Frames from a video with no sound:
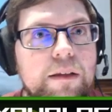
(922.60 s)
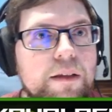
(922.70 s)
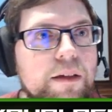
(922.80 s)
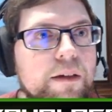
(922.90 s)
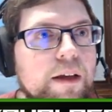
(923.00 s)

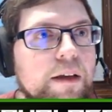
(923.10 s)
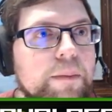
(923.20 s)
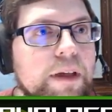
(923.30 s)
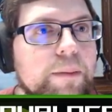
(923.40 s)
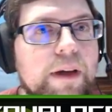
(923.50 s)
there an item
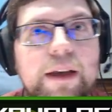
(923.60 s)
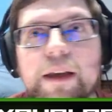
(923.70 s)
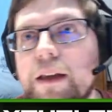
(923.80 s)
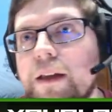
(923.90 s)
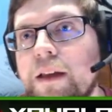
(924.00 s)
nearby?
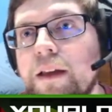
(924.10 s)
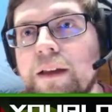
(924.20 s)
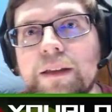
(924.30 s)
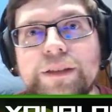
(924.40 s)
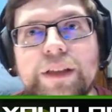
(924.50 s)

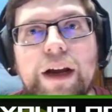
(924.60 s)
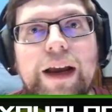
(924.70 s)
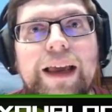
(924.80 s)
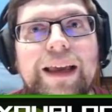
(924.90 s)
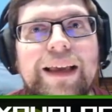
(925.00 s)

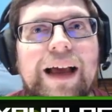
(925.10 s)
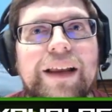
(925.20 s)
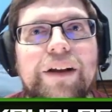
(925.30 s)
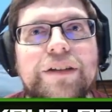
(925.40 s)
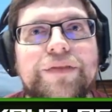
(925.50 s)
Sorry, I
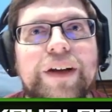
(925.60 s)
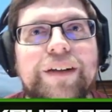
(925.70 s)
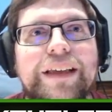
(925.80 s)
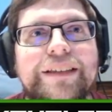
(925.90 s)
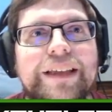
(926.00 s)
know it's very
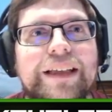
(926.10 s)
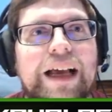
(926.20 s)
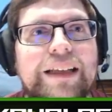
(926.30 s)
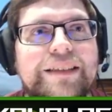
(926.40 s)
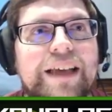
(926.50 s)
easy to
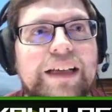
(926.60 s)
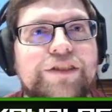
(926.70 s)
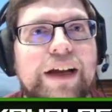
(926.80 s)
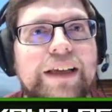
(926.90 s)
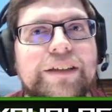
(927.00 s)
kind of
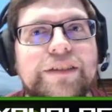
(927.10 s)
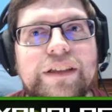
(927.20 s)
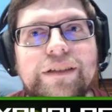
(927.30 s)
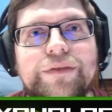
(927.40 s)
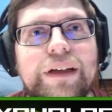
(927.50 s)
sidetrack
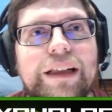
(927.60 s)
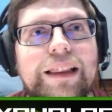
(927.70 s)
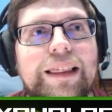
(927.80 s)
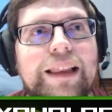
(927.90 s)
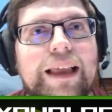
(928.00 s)
yourself a
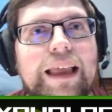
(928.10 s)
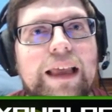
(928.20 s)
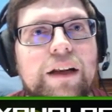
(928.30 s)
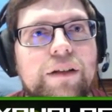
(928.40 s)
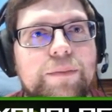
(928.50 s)

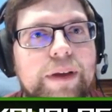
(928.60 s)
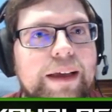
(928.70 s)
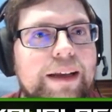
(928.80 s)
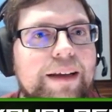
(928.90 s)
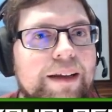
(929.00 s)
little bit.